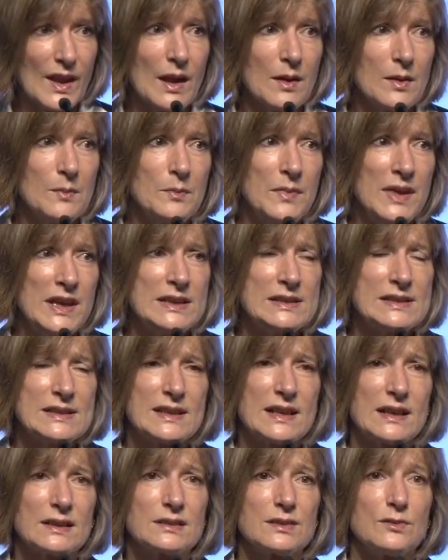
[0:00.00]
means
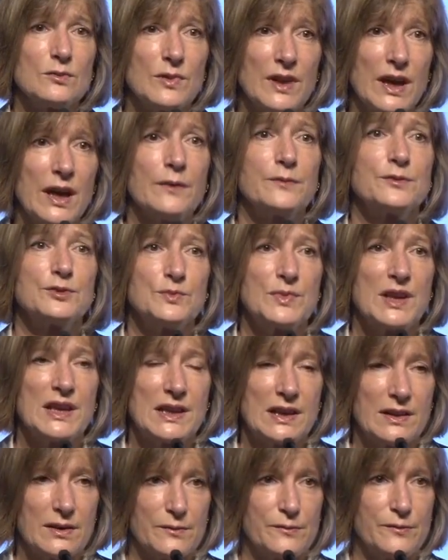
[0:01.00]
that we have to be
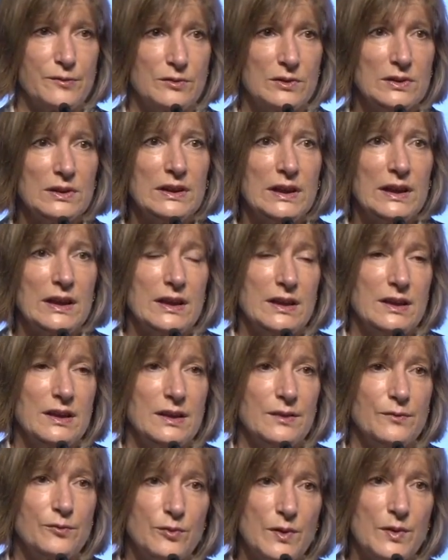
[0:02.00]
careful
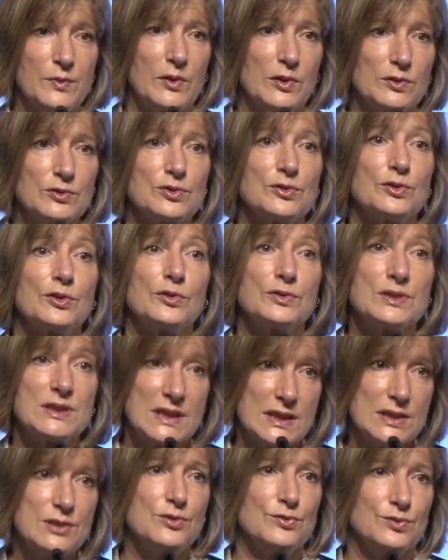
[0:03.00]
if we want to
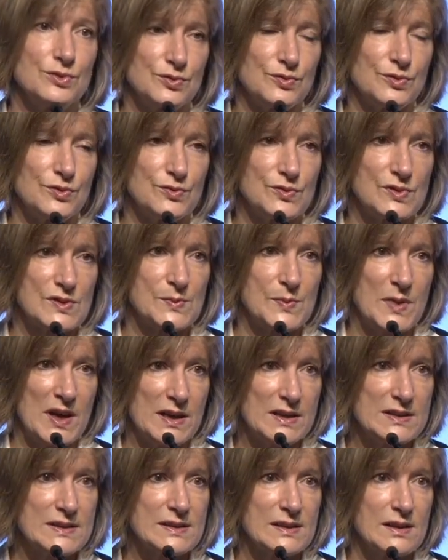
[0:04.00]
continue to use
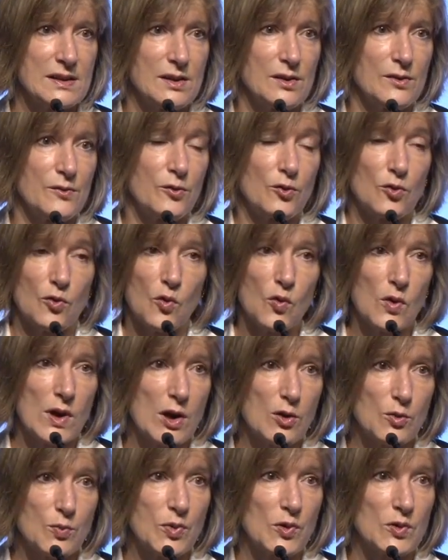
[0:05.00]
space for all
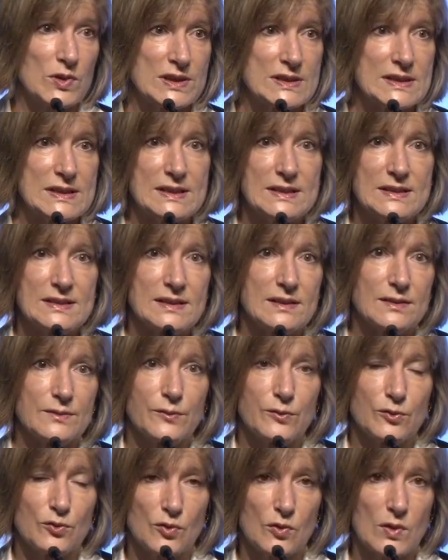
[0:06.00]
our policies and
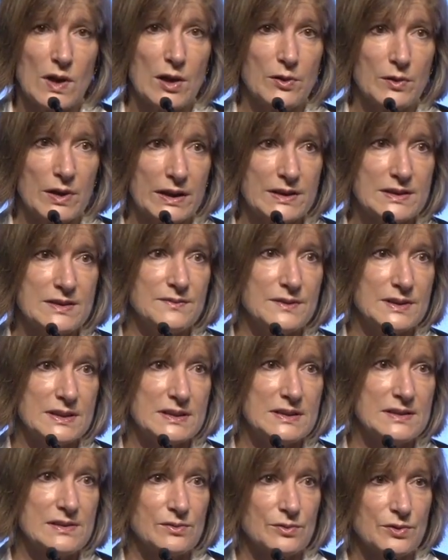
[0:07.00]
for all our
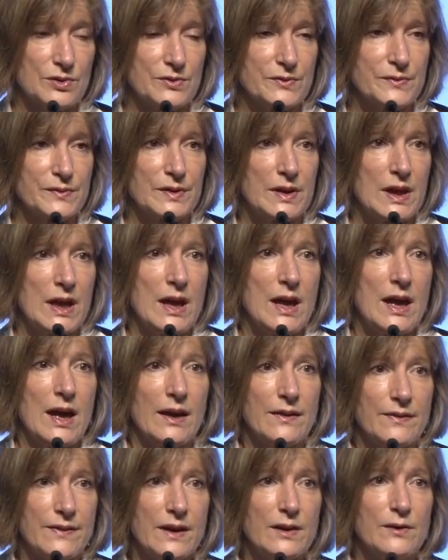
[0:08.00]
activities on Earth.
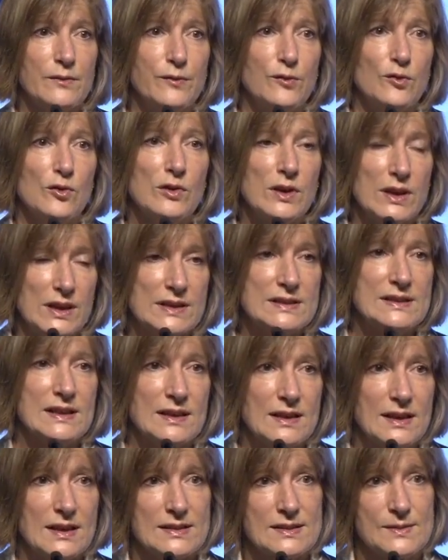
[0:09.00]
And therefore, ESA
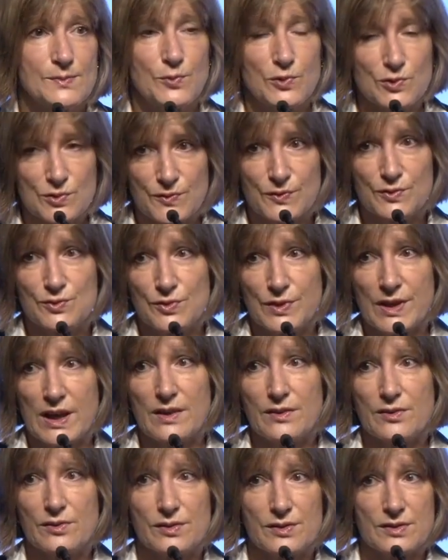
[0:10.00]
has put
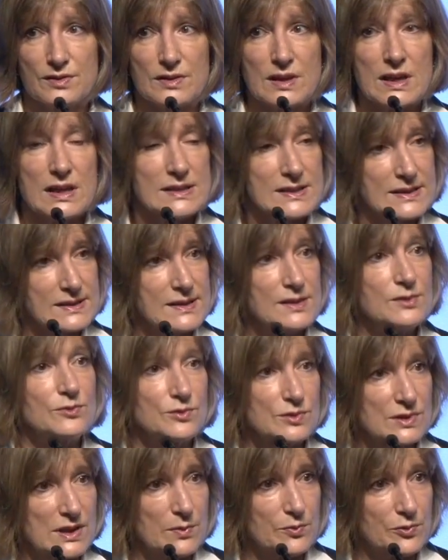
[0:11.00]
together the Zero
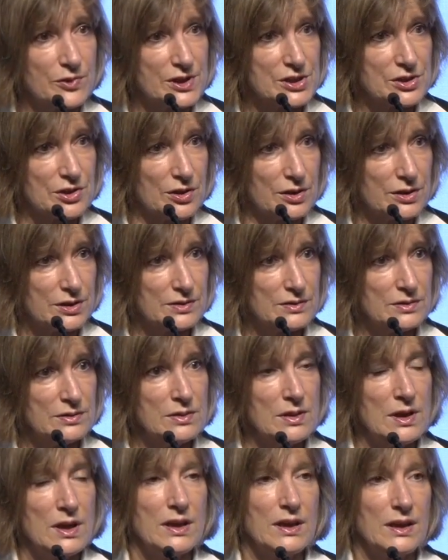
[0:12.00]
Debris Charter.
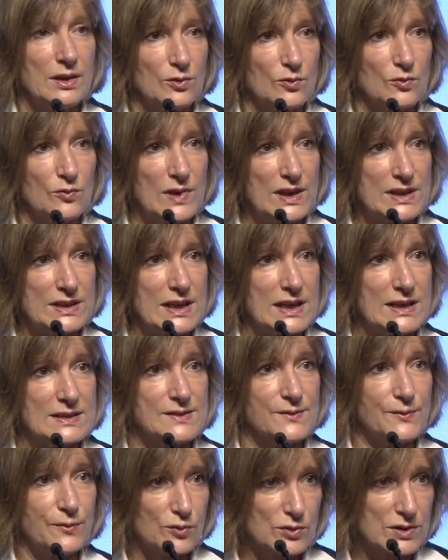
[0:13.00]
It already has
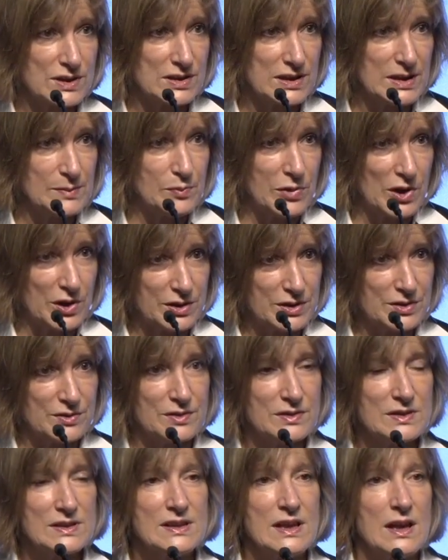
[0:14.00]
40
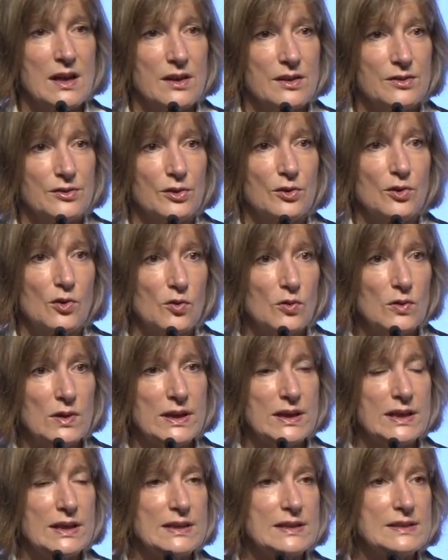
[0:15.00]
partners. The goal
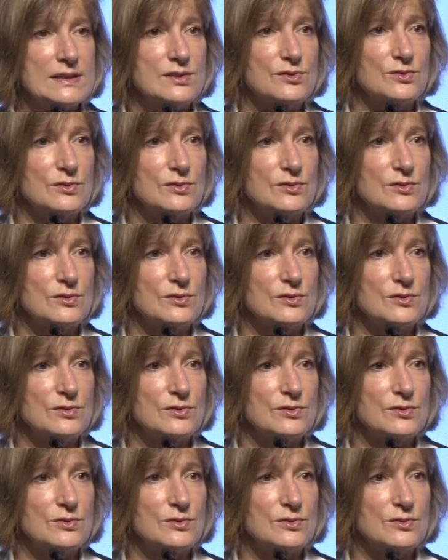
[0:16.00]
is to